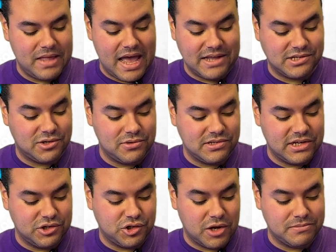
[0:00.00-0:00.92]
as soon as
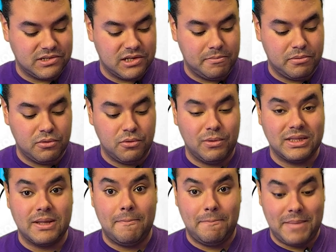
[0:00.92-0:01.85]
he jumps in the pool
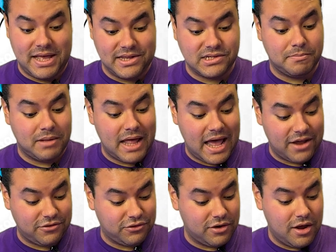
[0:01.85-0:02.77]
with the biggest
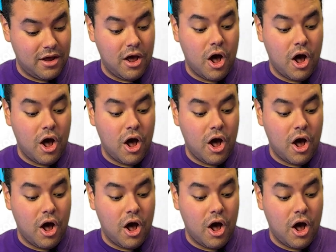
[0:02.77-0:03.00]
splash,